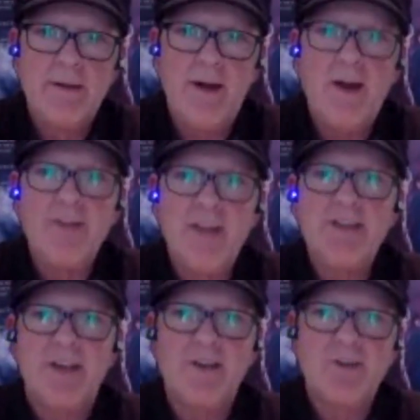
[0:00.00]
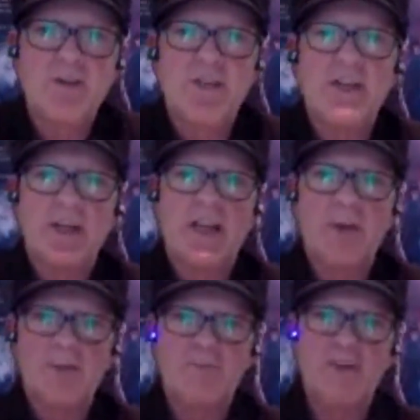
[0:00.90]
I just need a
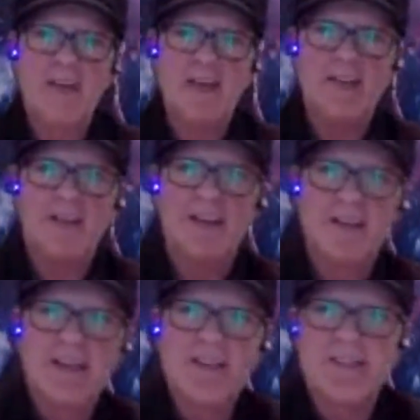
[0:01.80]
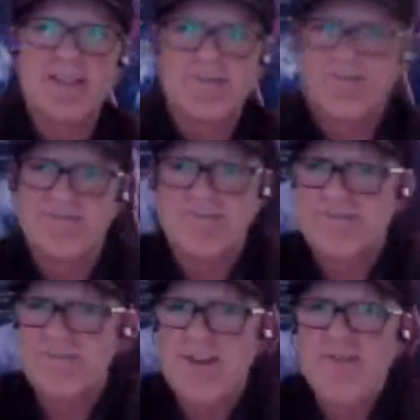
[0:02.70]
glowing feeling that at least
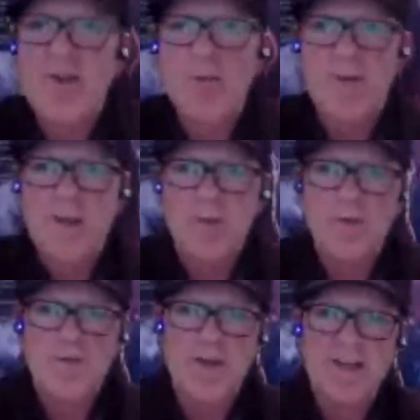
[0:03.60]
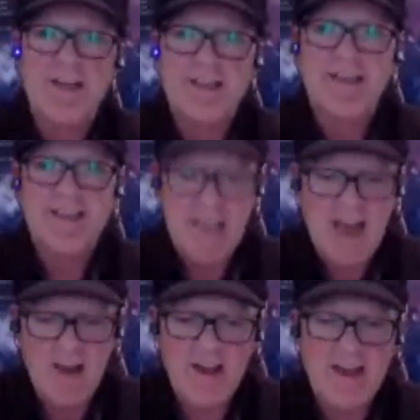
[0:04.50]
a few people have read it and said, "Yeah, I
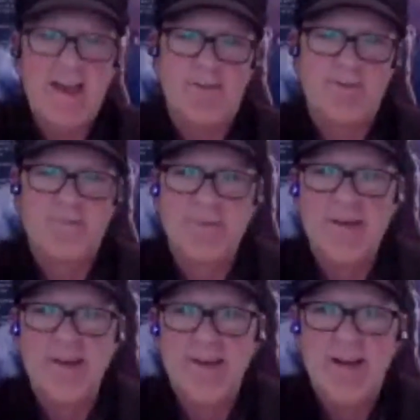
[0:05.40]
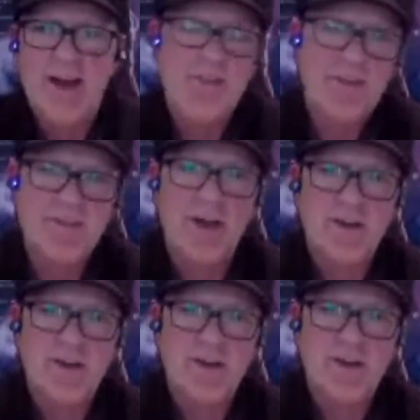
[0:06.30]
like it," and then
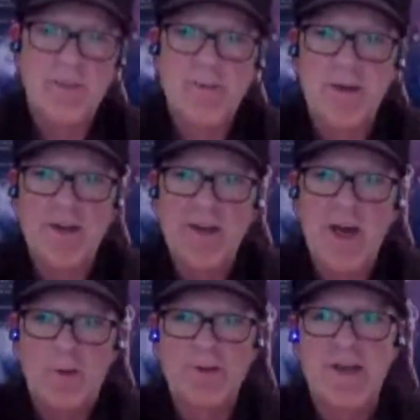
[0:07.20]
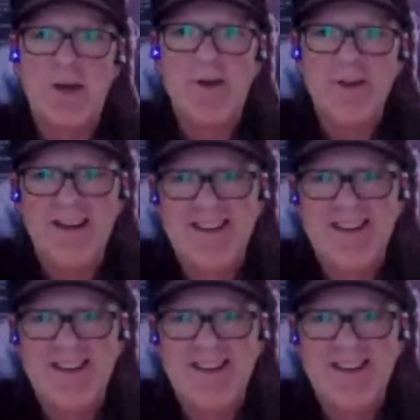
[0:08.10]
not to be people I know. So,